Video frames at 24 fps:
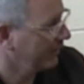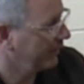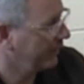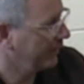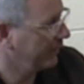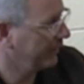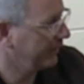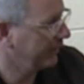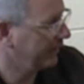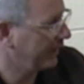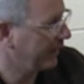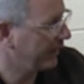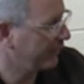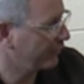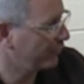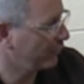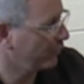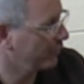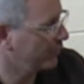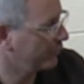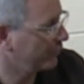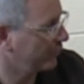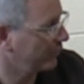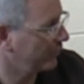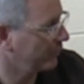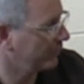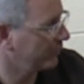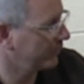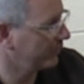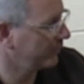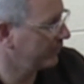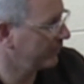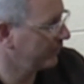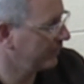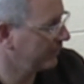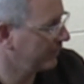And as a result,
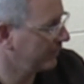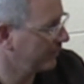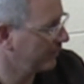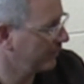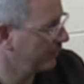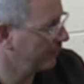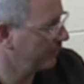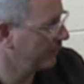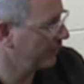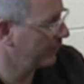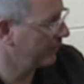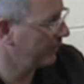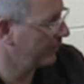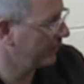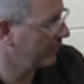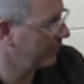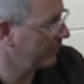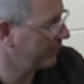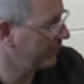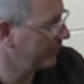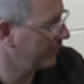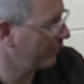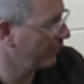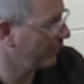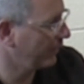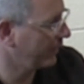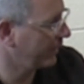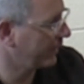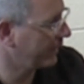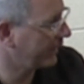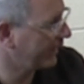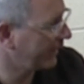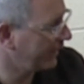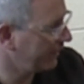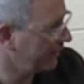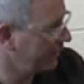they were
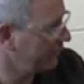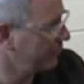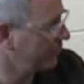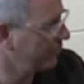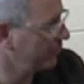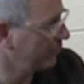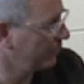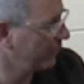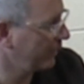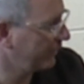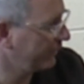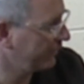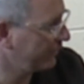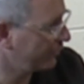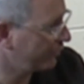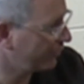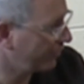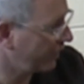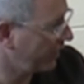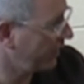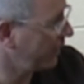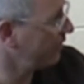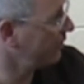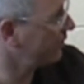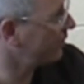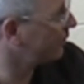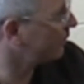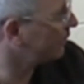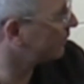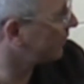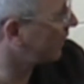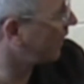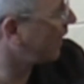engaged in the change that was